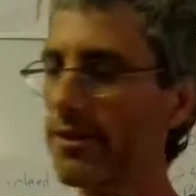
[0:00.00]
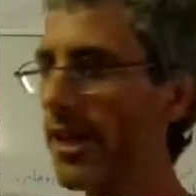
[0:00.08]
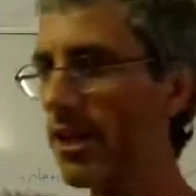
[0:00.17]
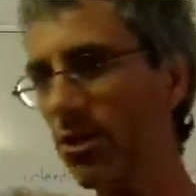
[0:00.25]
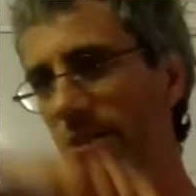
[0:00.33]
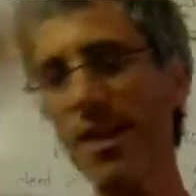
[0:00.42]
the
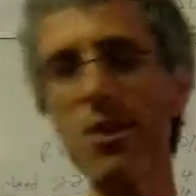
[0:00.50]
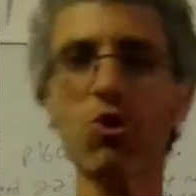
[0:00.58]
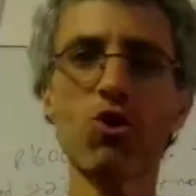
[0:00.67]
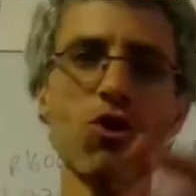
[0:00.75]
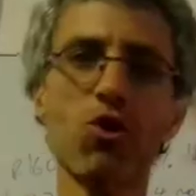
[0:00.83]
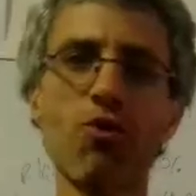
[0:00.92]

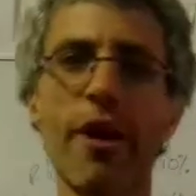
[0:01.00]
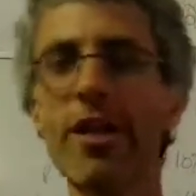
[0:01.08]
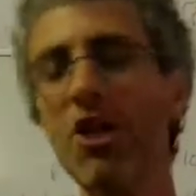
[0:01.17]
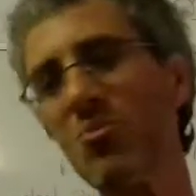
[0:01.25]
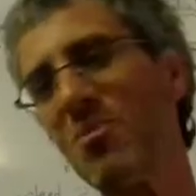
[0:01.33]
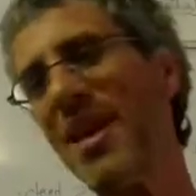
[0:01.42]
interest
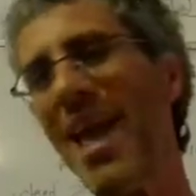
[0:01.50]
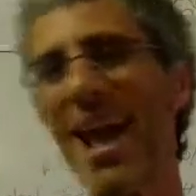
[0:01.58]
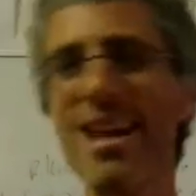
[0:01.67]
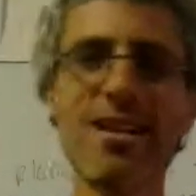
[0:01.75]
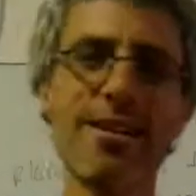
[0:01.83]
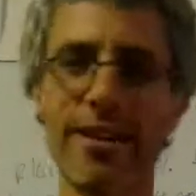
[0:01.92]
rate could be
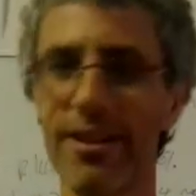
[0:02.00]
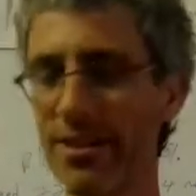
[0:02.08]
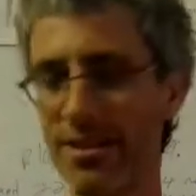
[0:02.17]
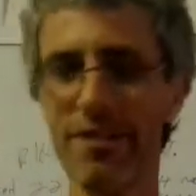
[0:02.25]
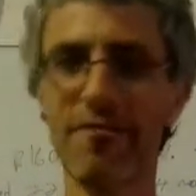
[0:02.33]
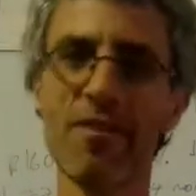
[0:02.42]
anything.
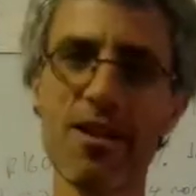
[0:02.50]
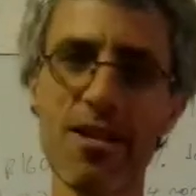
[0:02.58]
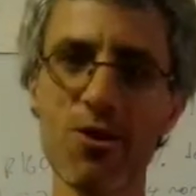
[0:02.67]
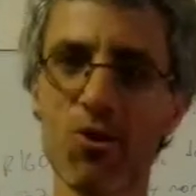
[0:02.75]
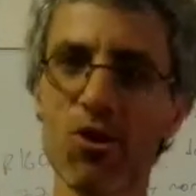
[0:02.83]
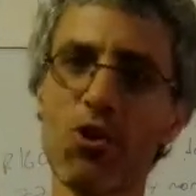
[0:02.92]
There's different
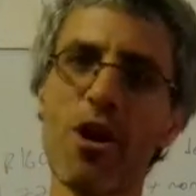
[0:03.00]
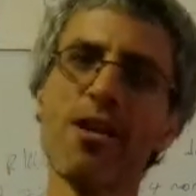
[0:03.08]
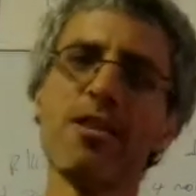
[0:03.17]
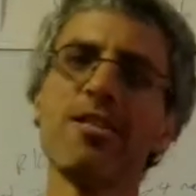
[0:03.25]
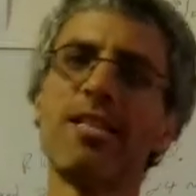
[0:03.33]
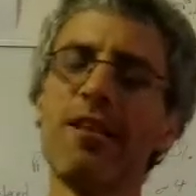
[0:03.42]
interest
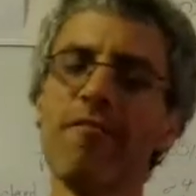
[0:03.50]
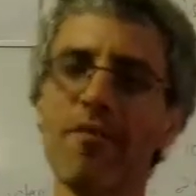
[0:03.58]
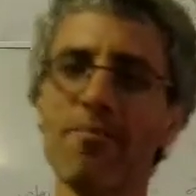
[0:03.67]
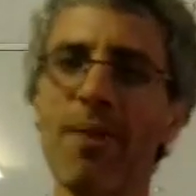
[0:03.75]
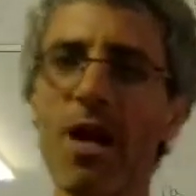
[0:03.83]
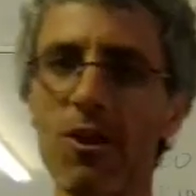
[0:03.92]
rate, there's
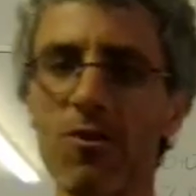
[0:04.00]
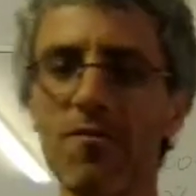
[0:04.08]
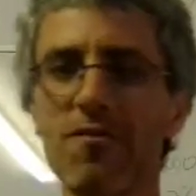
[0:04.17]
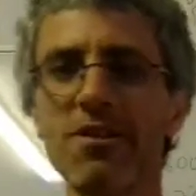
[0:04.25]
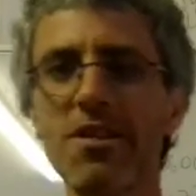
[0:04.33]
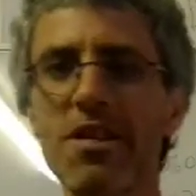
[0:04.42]
different amount
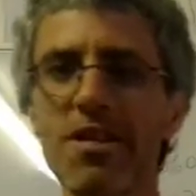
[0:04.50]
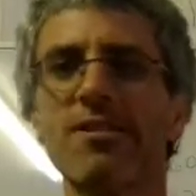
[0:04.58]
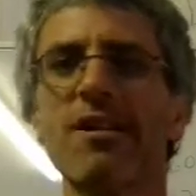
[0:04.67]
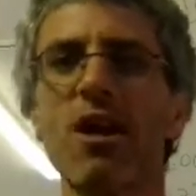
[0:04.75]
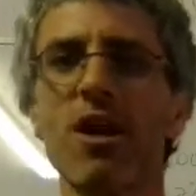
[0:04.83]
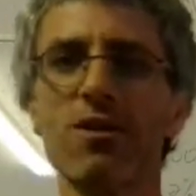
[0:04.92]
of
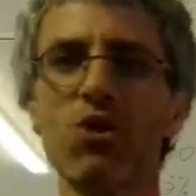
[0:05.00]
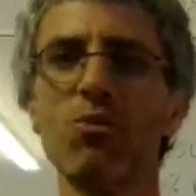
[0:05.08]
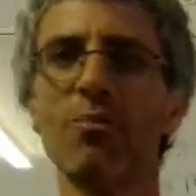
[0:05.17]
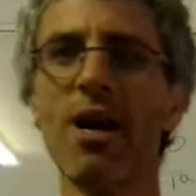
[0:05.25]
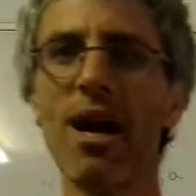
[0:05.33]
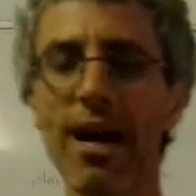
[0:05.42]
years they ask
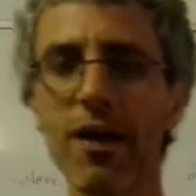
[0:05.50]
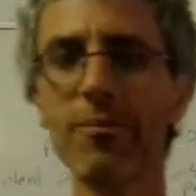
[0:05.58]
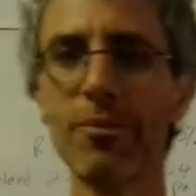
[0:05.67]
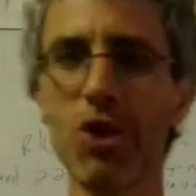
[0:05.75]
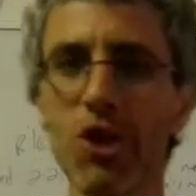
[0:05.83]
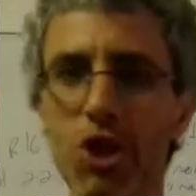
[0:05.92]
you, but
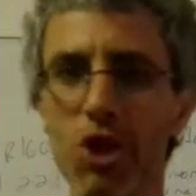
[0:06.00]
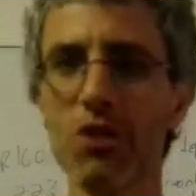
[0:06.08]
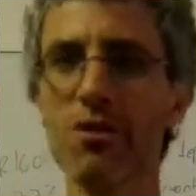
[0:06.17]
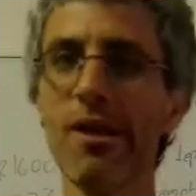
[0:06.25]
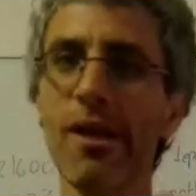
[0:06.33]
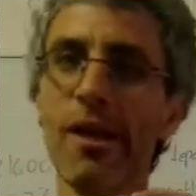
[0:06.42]
hire
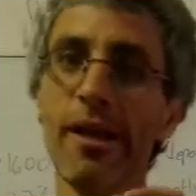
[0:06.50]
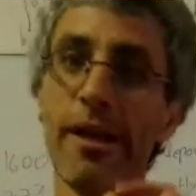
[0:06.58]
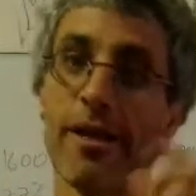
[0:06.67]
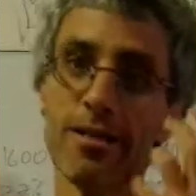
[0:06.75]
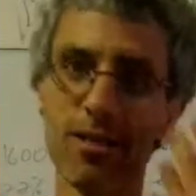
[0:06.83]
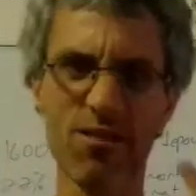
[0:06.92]
purchase
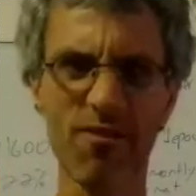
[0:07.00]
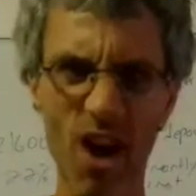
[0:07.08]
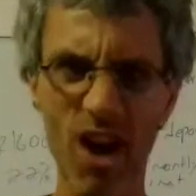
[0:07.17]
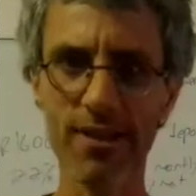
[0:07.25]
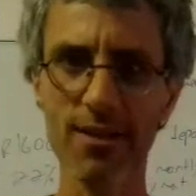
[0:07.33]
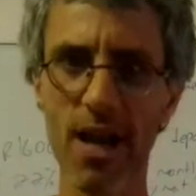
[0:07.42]
is as
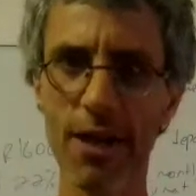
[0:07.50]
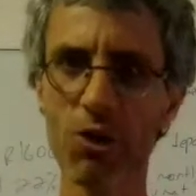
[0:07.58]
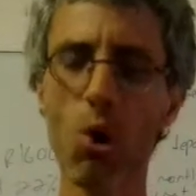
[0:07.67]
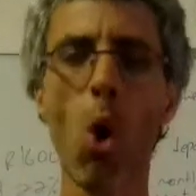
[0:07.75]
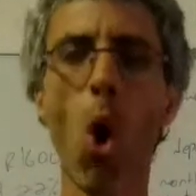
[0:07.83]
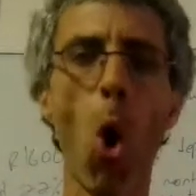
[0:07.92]
far as I
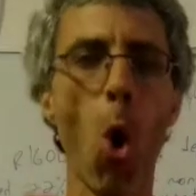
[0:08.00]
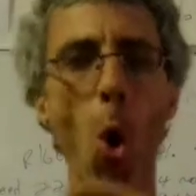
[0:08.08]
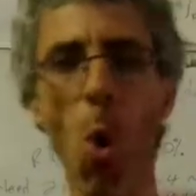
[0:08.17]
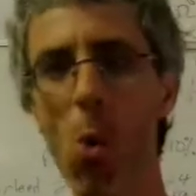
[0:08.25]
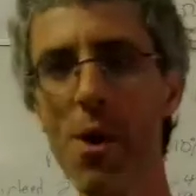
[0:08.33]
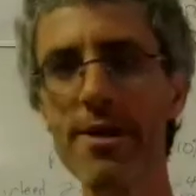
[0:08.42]
know,
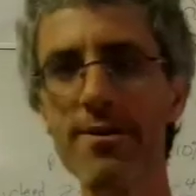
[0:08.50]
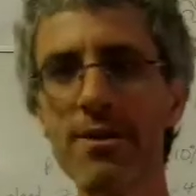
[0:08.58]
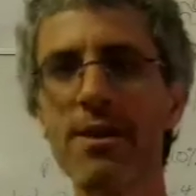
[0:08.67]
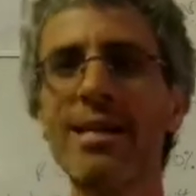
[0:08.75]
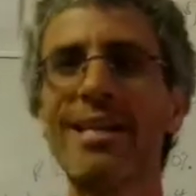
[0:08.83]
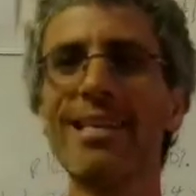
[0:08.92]

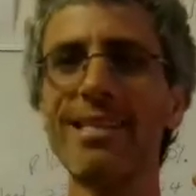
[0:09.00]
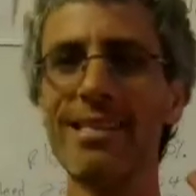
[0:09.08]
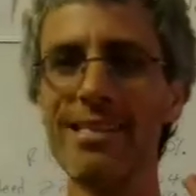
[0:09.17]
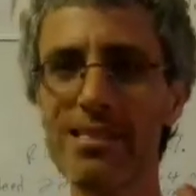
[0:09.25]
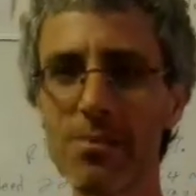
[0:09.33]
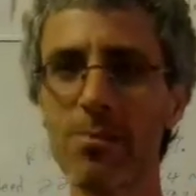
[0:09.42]
always
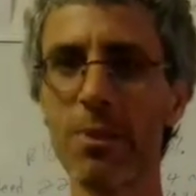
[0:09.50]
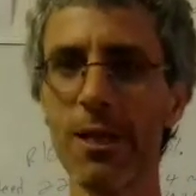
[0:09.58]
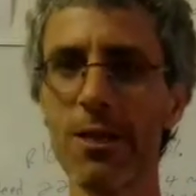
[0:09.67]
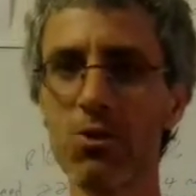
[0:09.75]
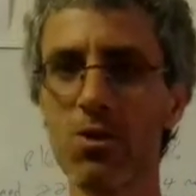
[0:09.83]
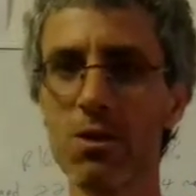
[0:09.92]
simple
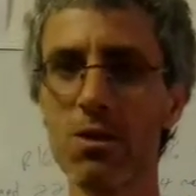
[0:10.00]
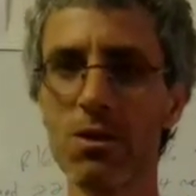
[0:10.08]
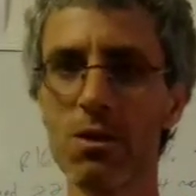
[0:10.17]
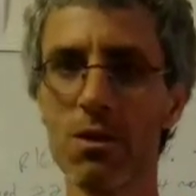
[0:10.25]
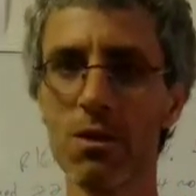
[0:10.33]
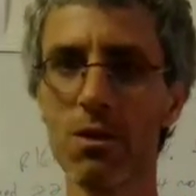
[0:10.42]
interest.
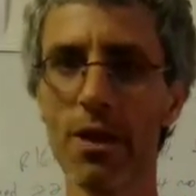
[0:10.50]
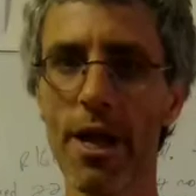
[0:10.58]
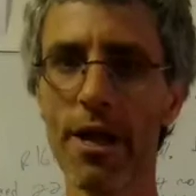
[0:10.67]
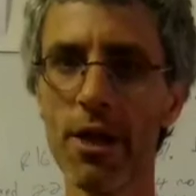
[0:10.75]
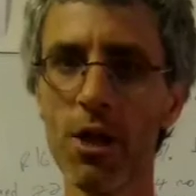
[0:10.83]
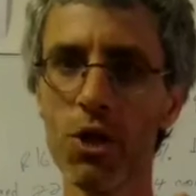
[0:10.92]

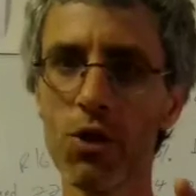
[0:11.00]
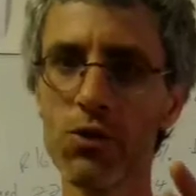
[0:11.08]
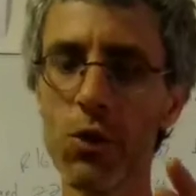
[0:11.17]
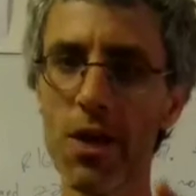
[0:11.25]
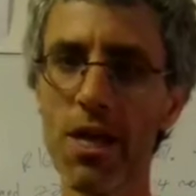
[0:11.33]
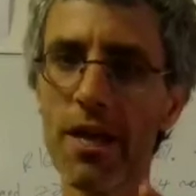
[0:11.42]
Okay?
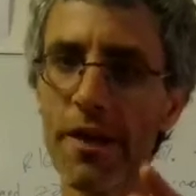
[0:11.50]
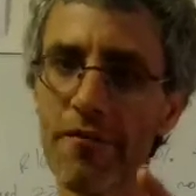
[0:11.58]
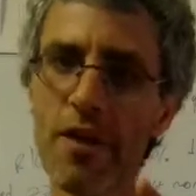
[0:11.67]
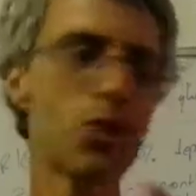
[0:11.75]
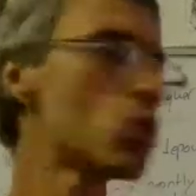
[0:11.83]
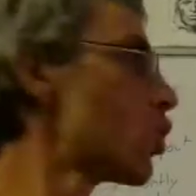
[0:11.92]
So here,
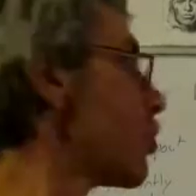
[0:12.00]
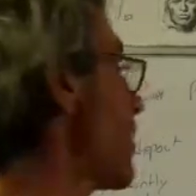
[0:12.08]
if they talk